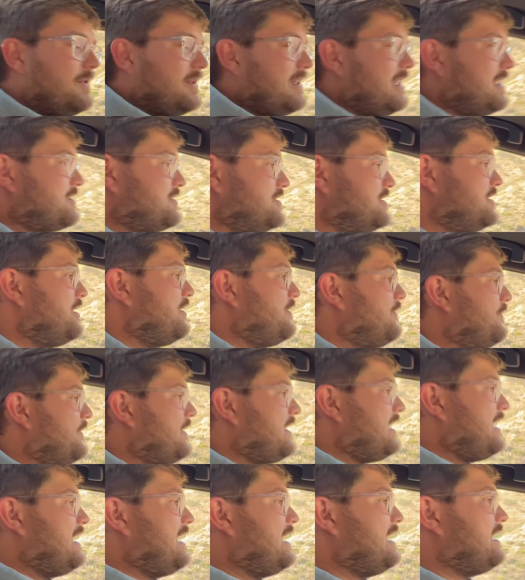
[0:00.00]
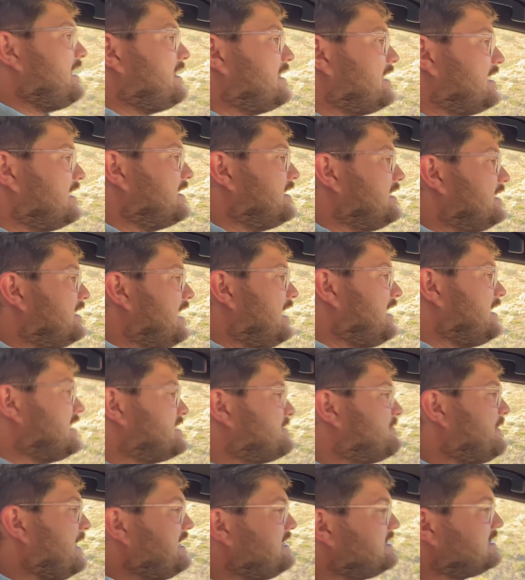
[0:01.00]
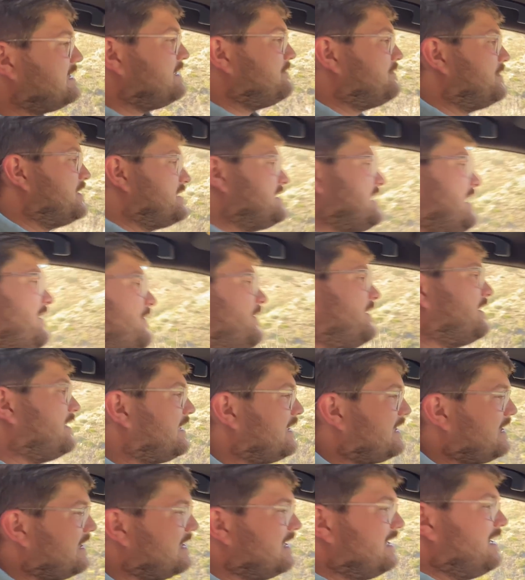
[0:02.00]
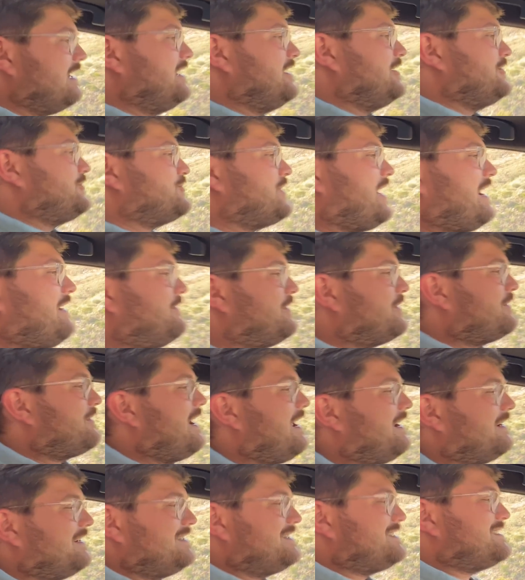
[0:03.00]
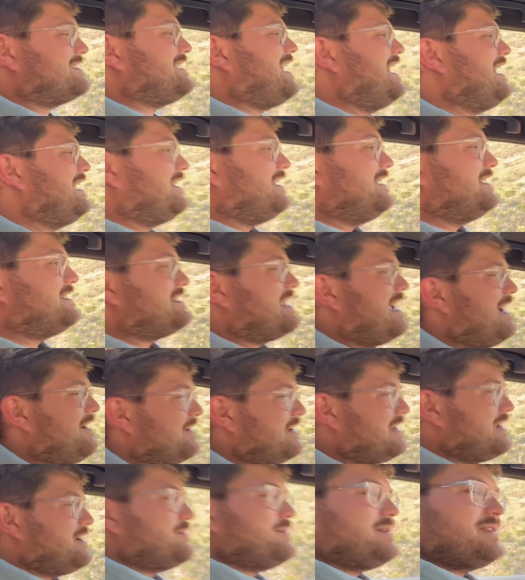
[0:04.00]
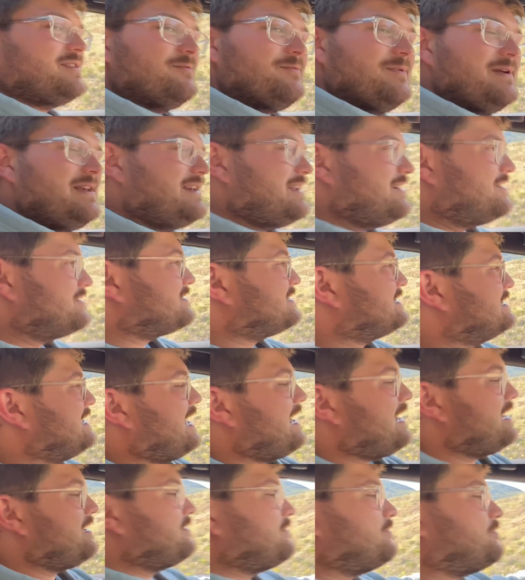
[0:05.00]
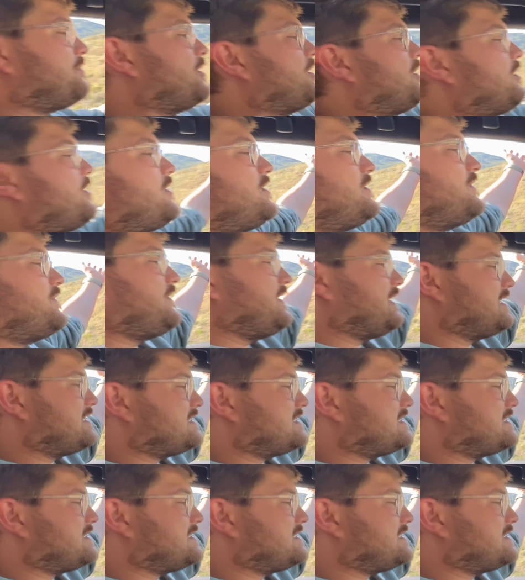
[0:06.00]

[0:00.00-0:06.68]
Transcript: let you know if we hit anything kind of spicy. But definitely driving around in silence out here with the windows down. Perfect